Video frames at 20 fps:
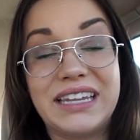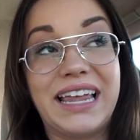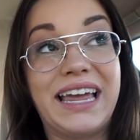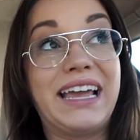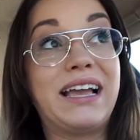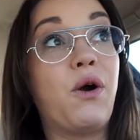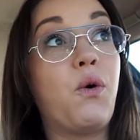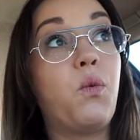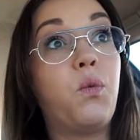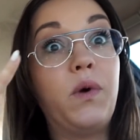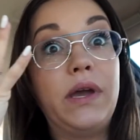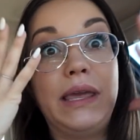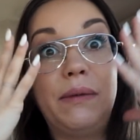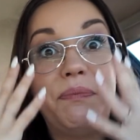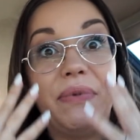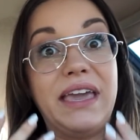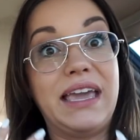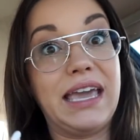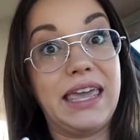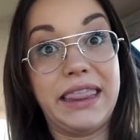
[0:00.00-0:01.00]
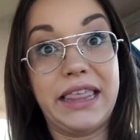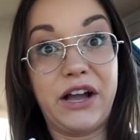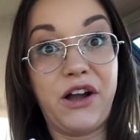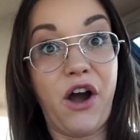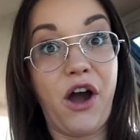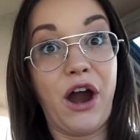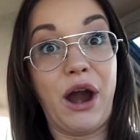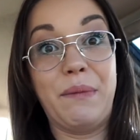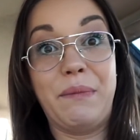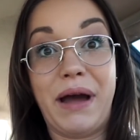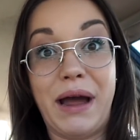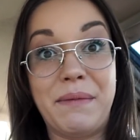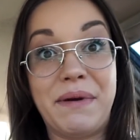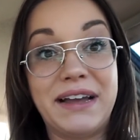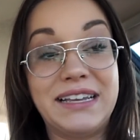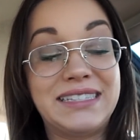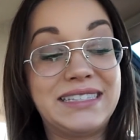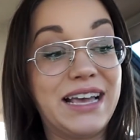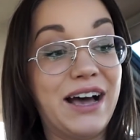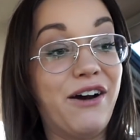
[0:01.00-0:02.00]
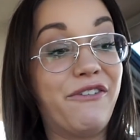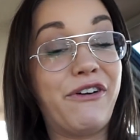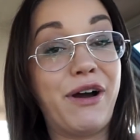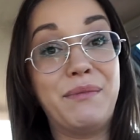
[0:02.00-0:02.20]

like weeping in the car by myself.